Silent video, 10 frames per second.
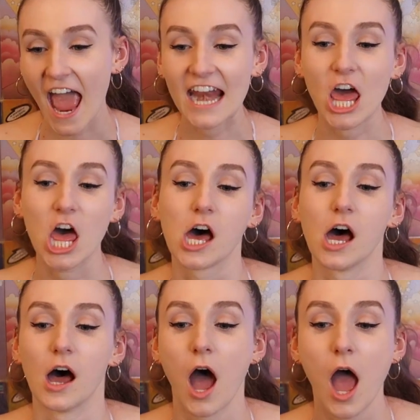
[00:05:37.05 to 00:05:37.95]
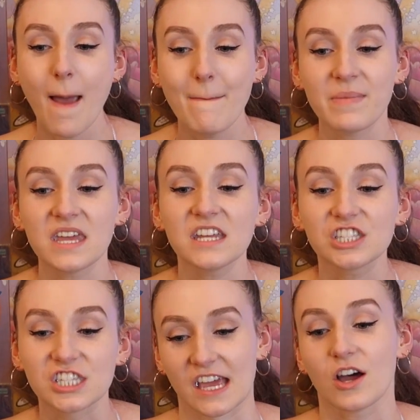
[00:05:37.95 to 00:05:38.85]
And ugh, me
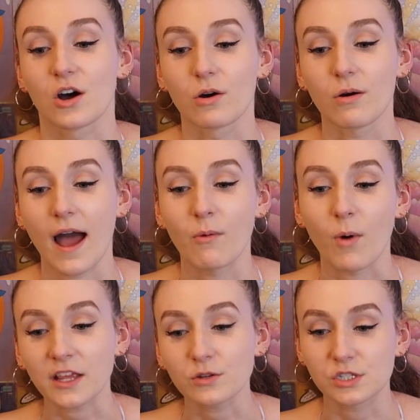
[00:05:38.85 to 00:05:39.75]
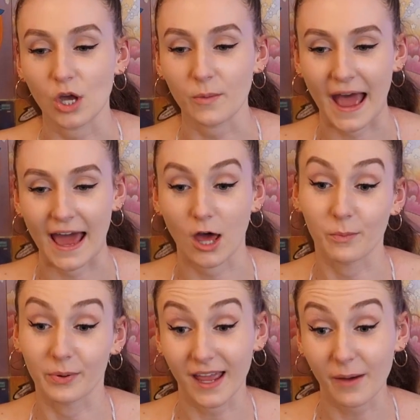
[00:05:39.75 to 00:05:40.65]
too. I want you so bad.
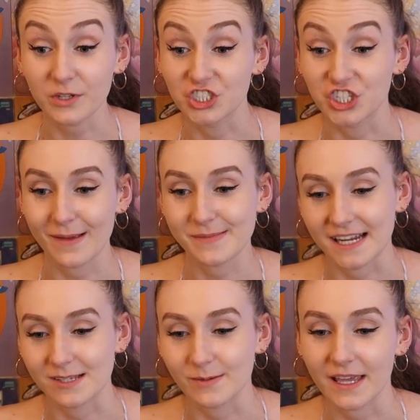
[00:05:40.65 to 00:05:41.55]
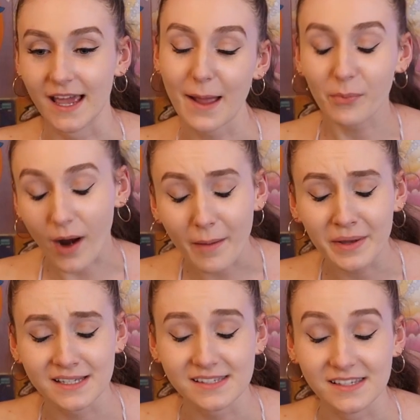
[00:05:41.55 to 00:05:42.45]
I'll break up with James next week. I
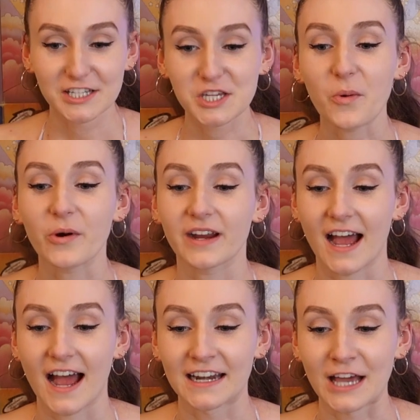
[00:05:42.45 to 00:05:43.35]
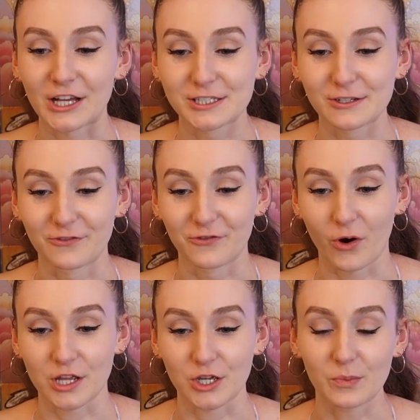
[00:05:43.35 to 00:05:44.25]
promise. Don't worry, hon. I'll do it
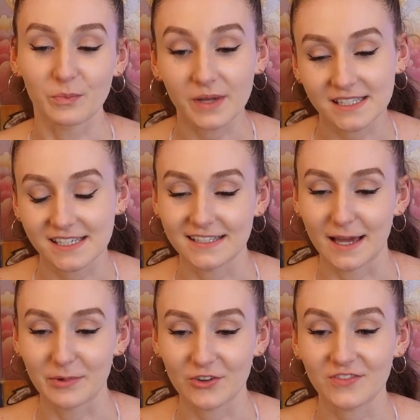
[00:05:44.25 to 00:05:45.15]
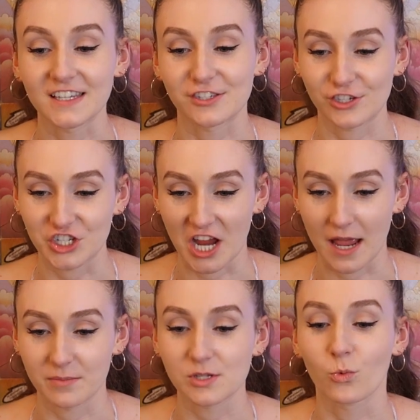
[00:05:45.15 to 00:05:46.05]
for you. BTW, this is
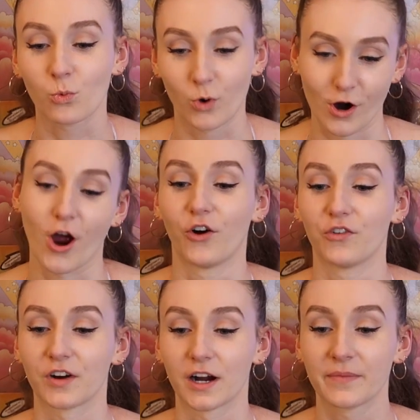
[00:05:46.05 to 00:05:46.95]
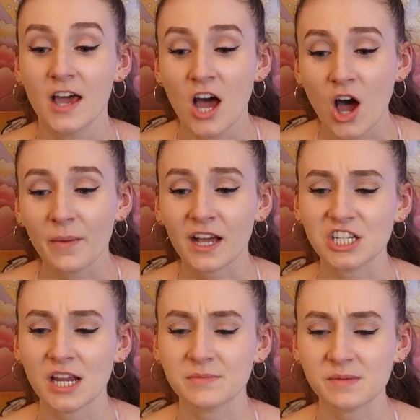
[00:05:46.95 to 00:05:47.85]
James. We're over. Oh my
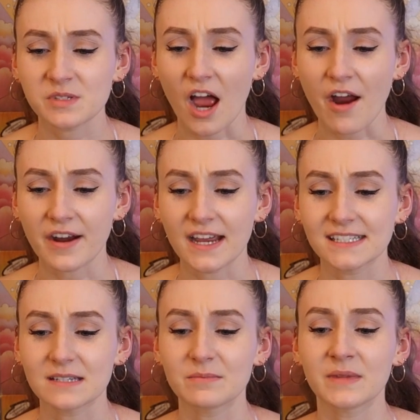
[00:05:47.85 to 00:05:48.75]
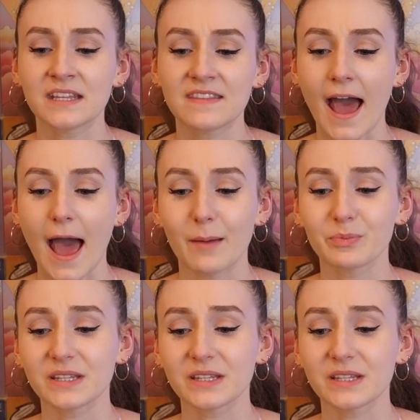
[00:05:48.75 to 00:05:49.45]
god, James, I'm sorry. I didn't mean that.